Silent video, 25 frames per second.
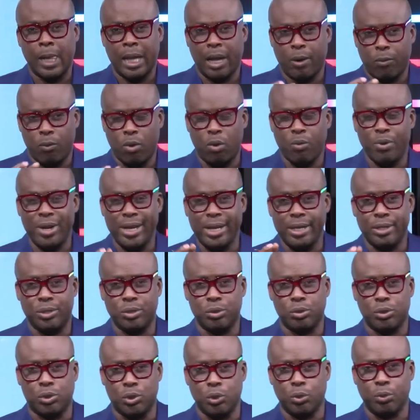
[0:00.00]
And what we need
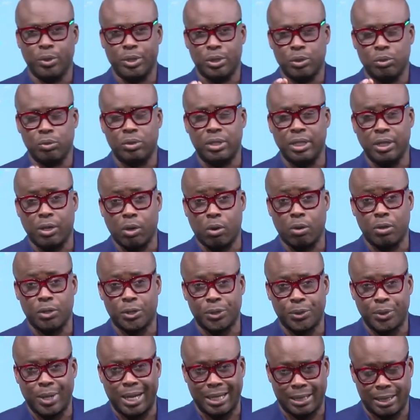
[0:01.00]
to do is to
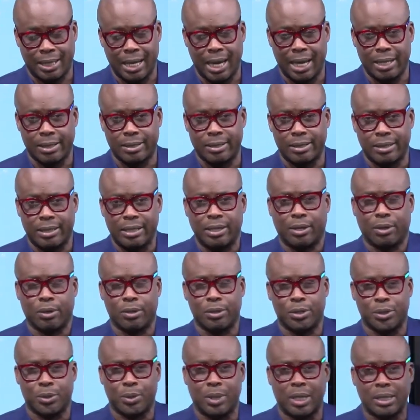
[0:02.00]
deconstruct that.
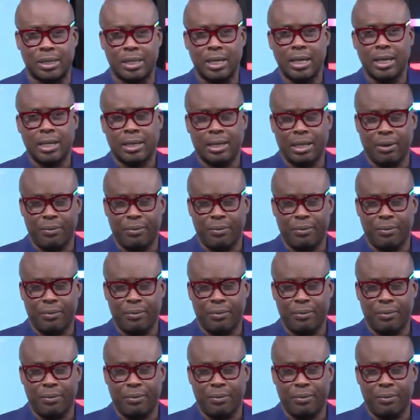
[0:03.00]
Deconstruct the